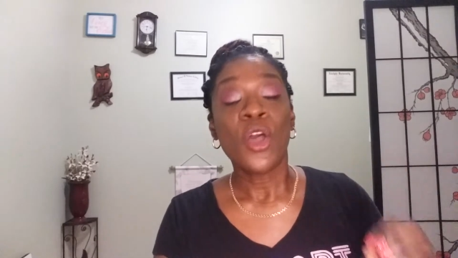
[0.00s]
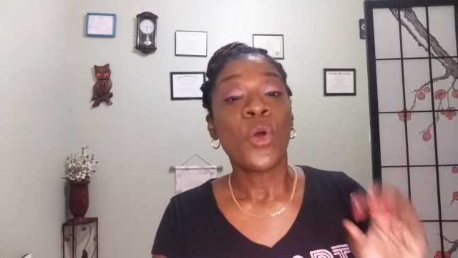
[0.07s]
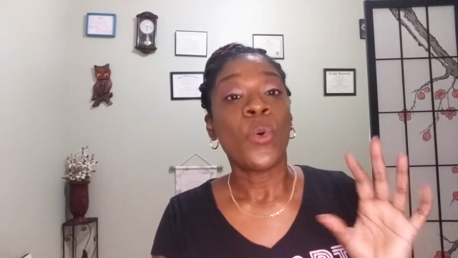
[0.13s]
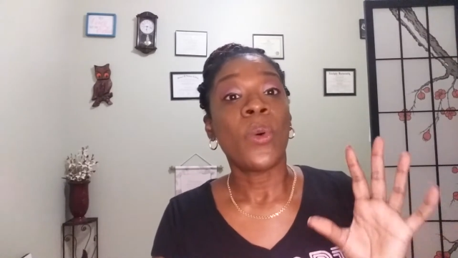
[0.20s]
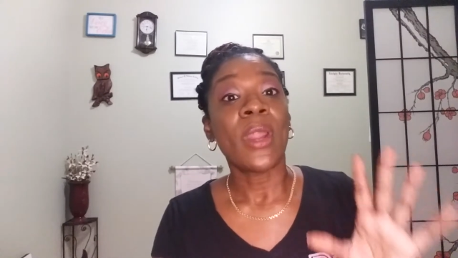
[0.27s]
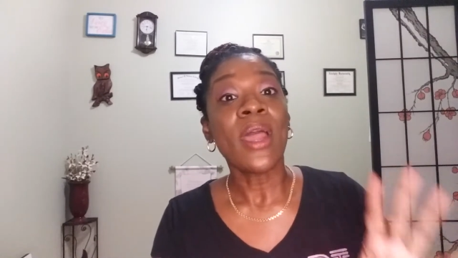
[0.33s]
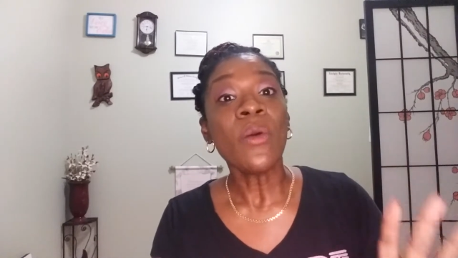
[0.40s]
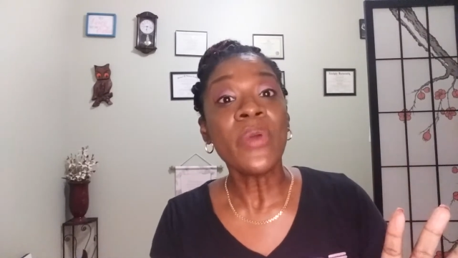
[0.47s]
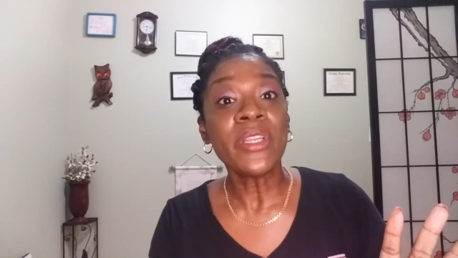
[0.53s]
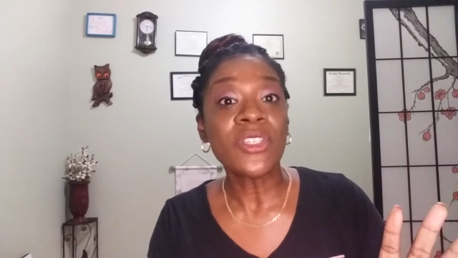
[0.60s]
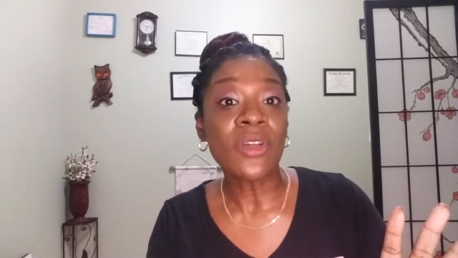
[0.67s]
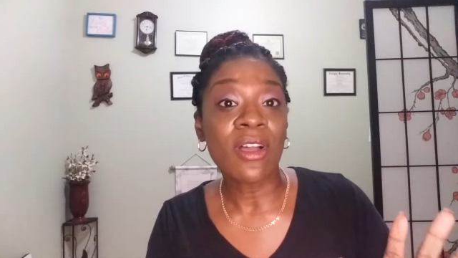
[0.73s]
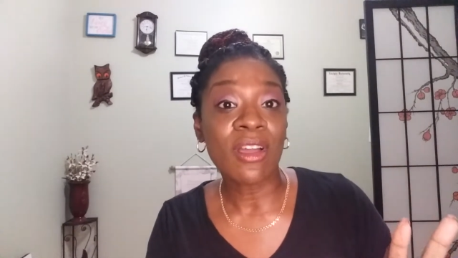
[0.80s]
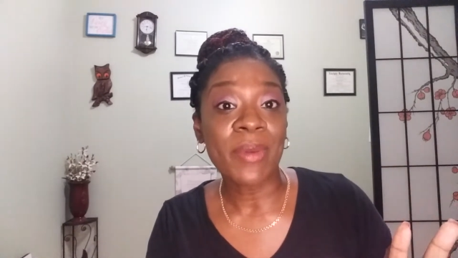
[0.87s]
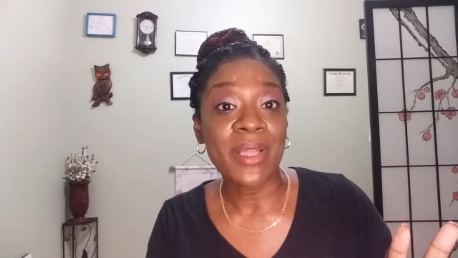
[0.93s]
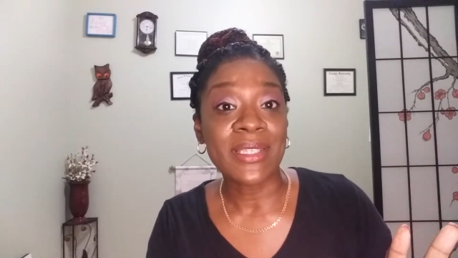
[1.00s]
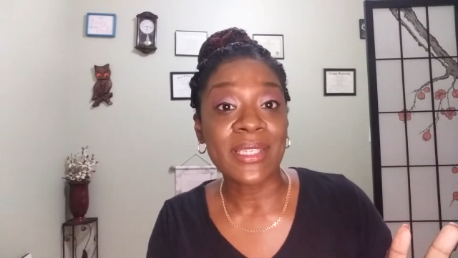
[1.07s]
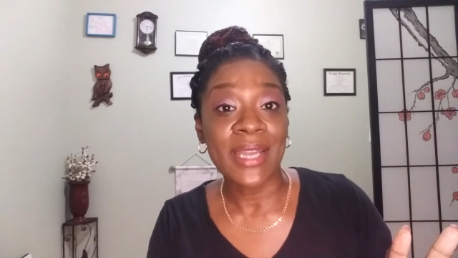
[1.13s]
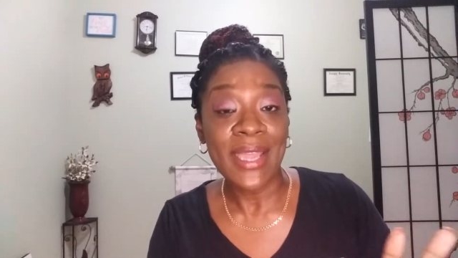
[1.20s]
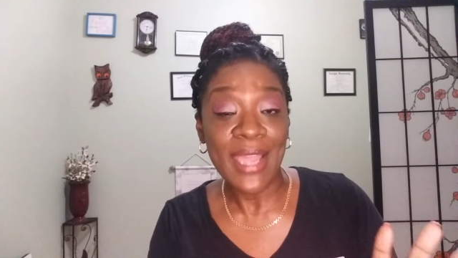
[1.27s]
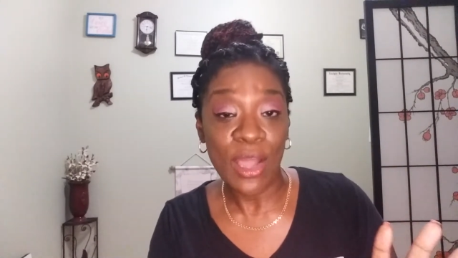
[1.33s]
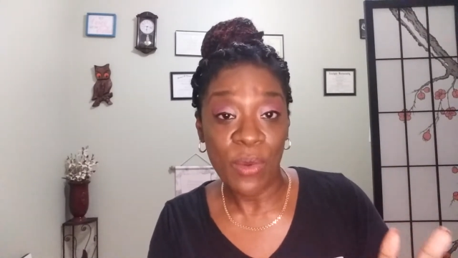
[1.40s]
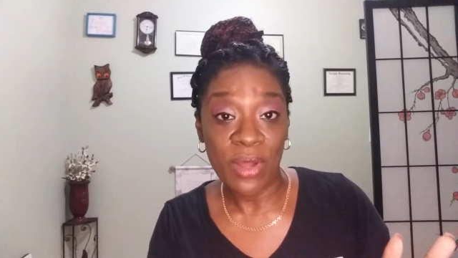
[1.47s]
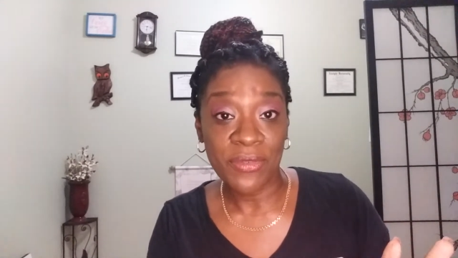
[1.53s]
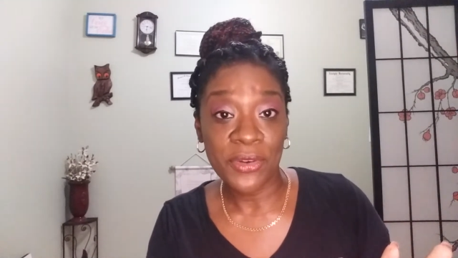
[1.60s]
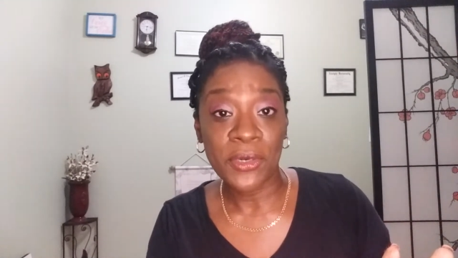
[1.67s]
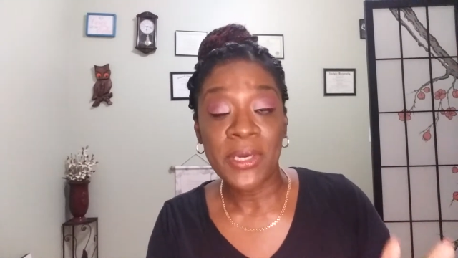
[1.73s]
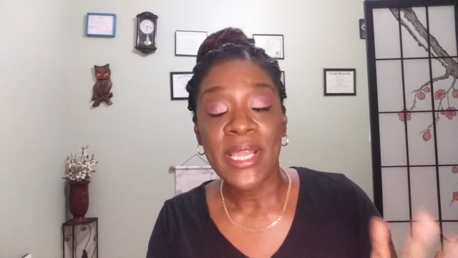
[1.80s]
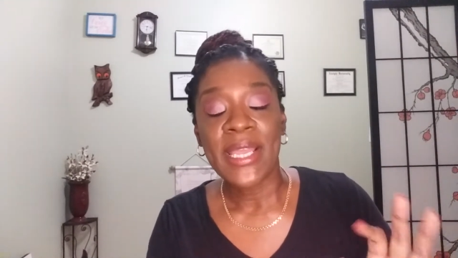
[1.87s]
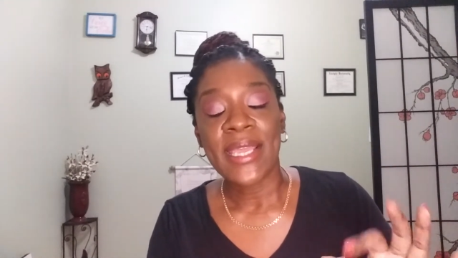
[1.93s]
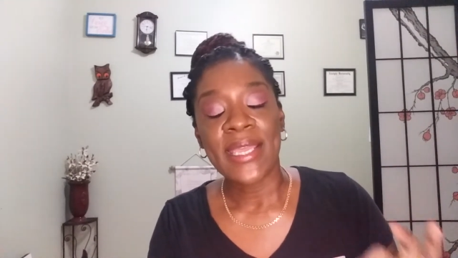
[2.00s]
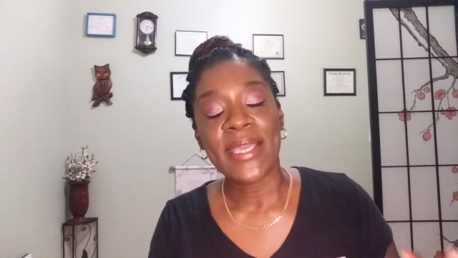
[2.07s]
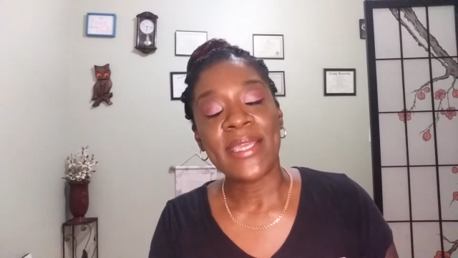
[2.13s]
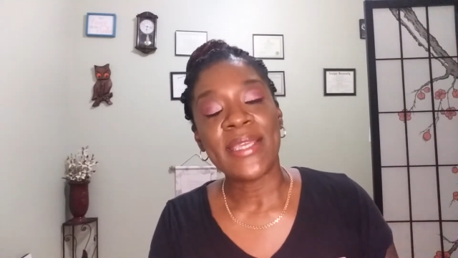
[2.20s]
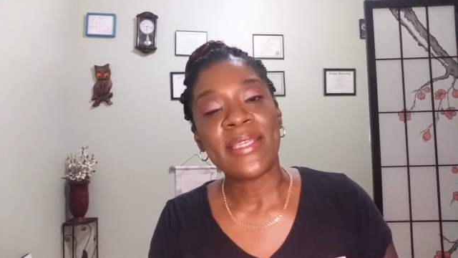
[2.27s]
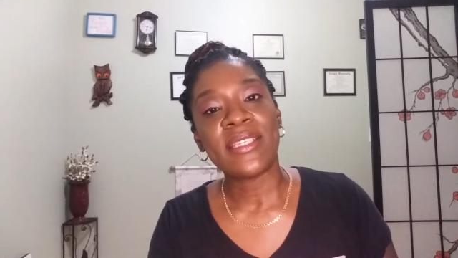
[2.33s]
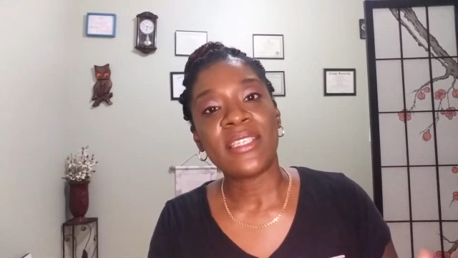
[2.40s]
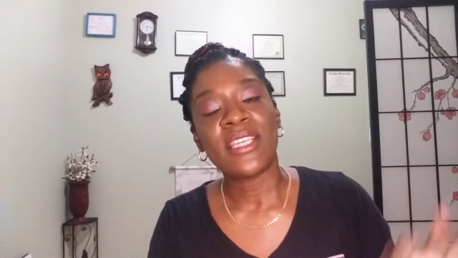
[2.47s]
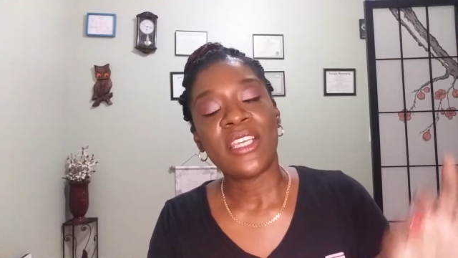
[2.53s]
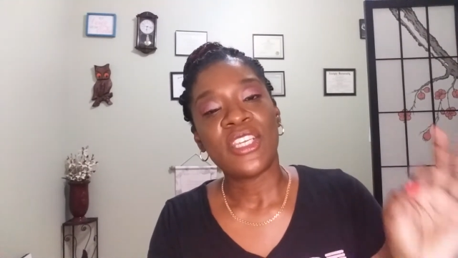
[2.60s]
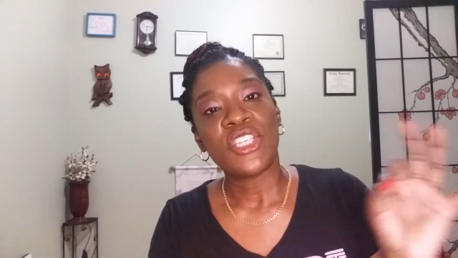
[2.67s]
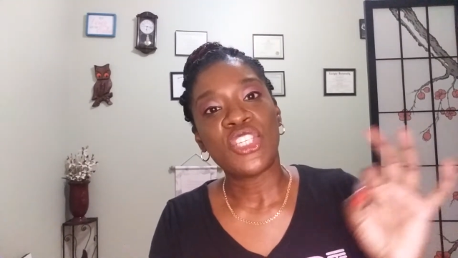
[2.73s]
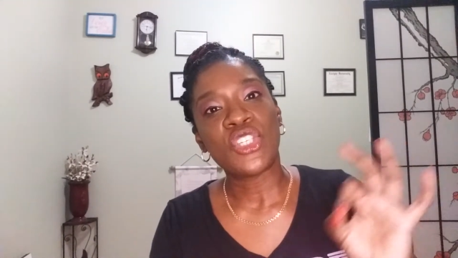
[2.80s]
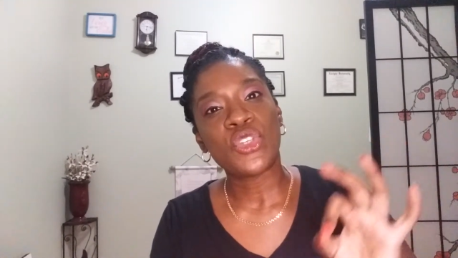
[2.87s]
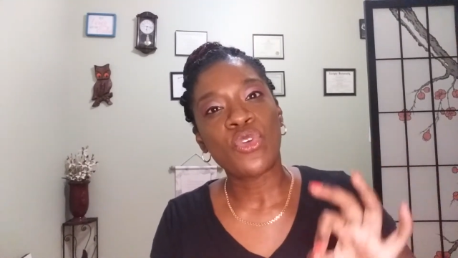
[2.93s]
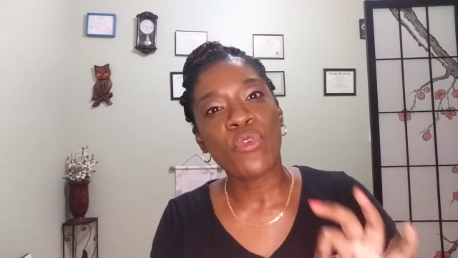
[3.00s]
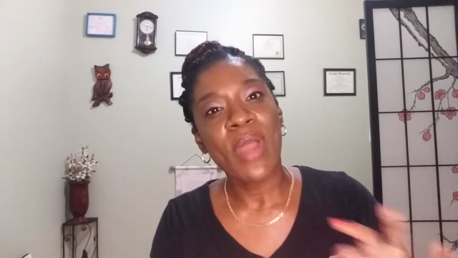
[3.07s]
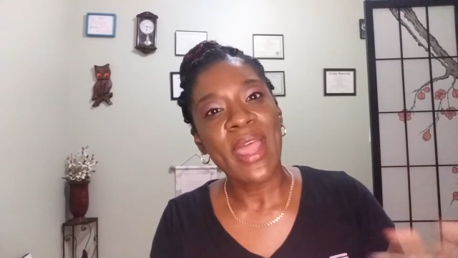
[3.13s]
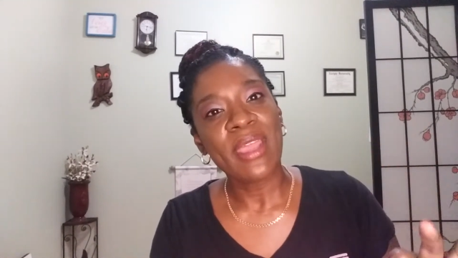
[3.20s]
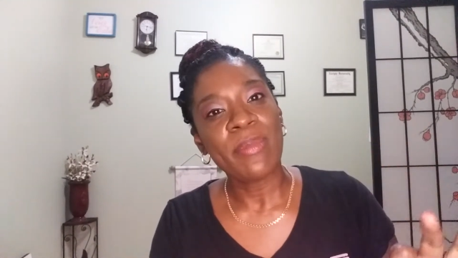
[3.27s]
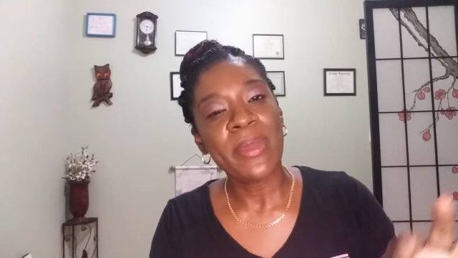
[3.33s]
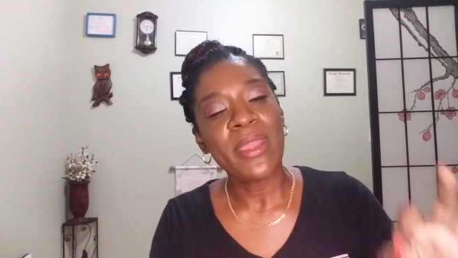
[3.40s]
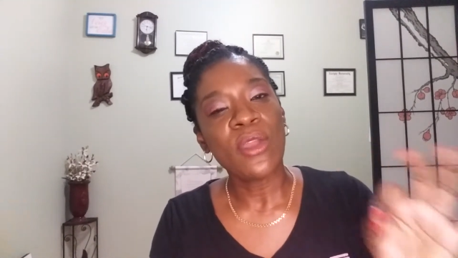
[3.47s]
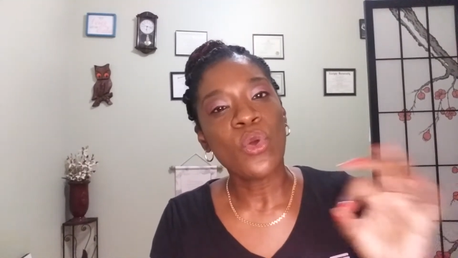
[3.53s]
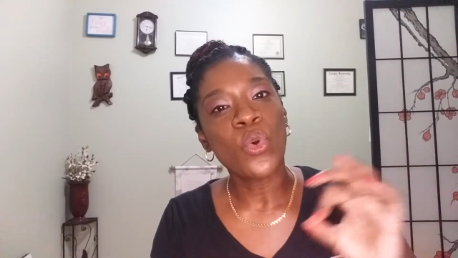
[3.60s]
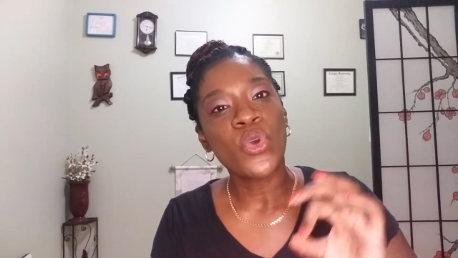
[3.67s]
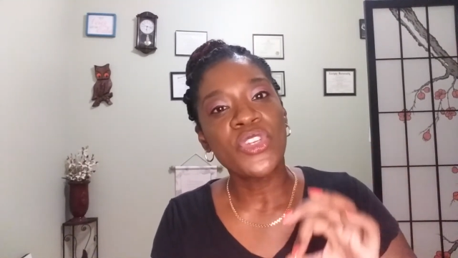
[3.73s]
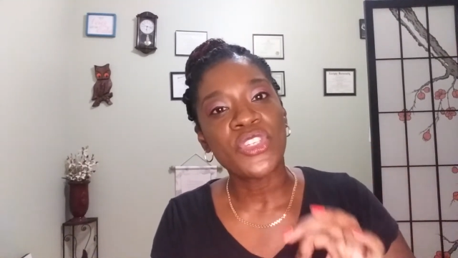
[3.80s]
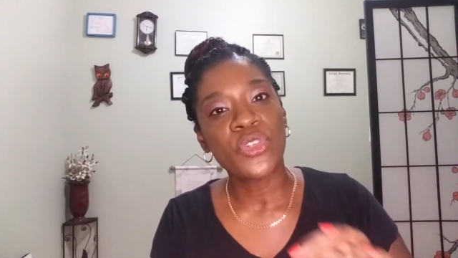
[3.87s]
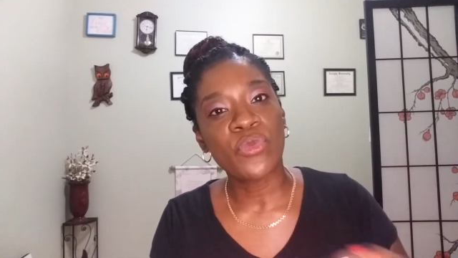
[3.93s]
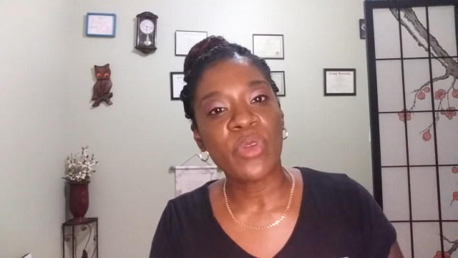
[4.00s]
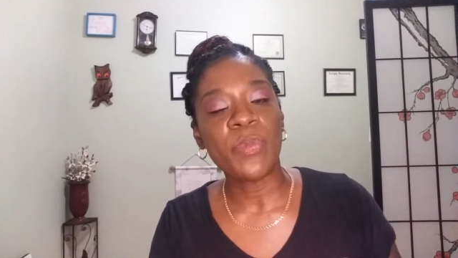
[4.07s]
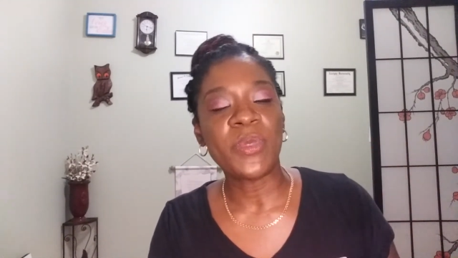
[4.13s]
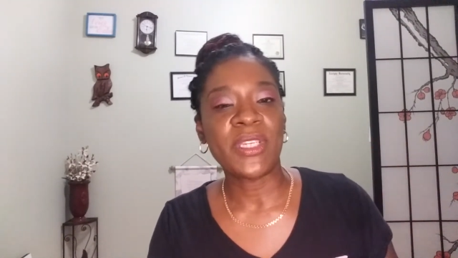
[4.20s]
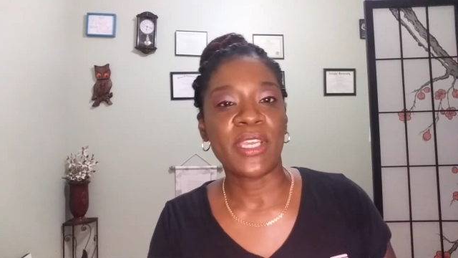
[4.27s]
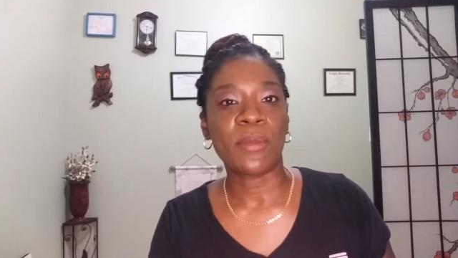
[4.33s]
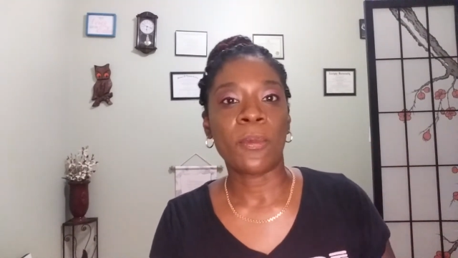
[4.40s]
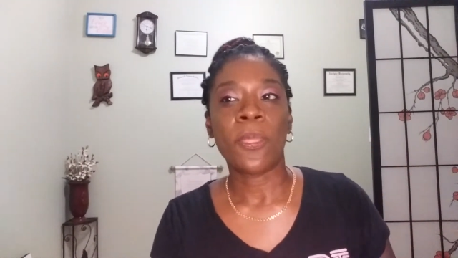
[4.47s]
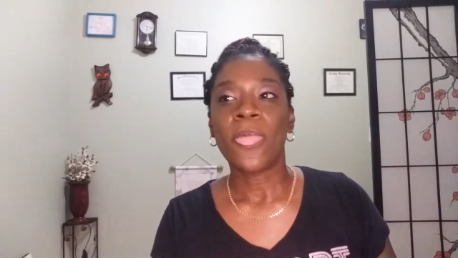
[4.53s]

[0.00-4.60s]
What I want to talk about today, however, is scribing or scripting.